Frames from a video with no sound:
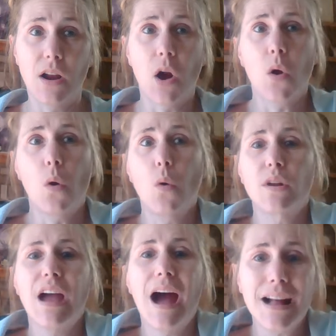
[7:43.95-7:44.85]
and our
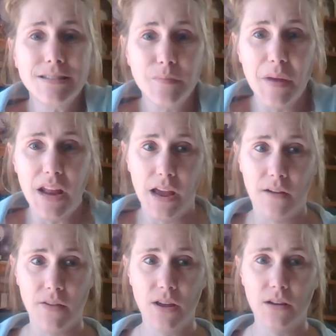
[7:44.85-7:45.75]
own God's meaning
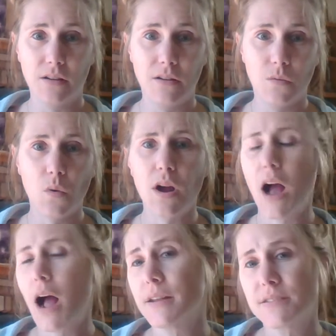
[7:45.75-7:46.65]
of it, what
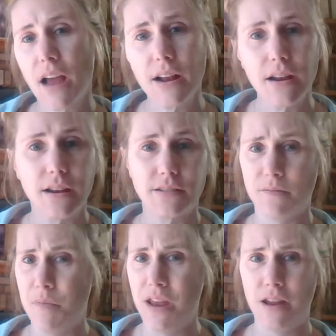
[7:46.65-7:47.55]
God intended it
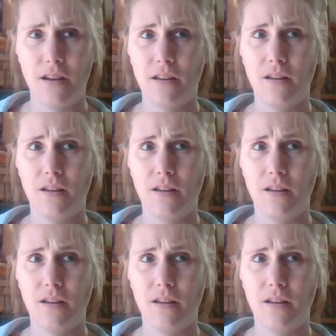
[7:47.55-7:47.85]
to mean.